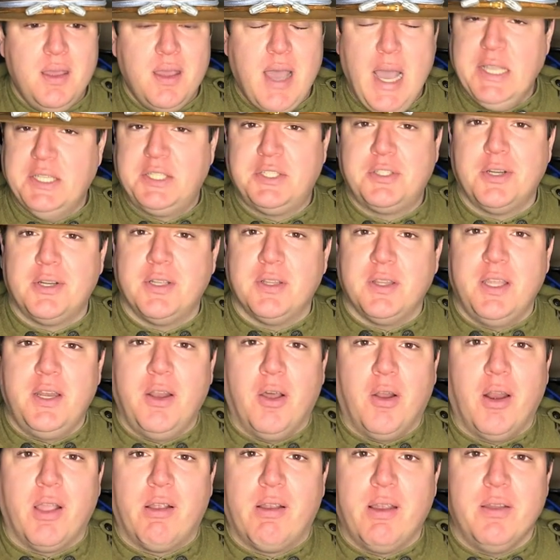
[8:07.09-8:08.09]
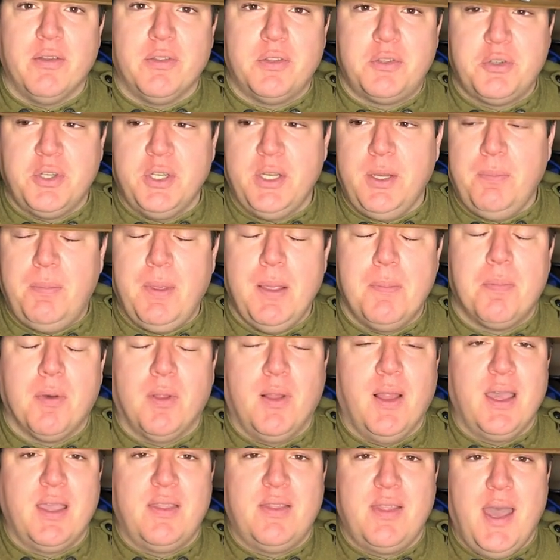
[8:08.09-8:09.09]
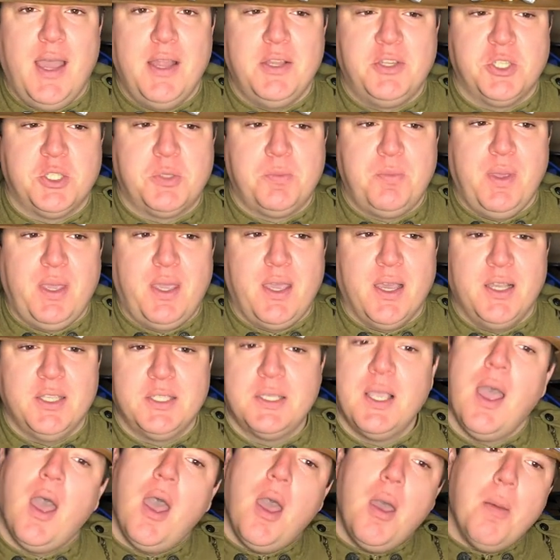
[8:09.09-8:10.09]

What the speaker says: I certainly don't agree with treating people like that just because,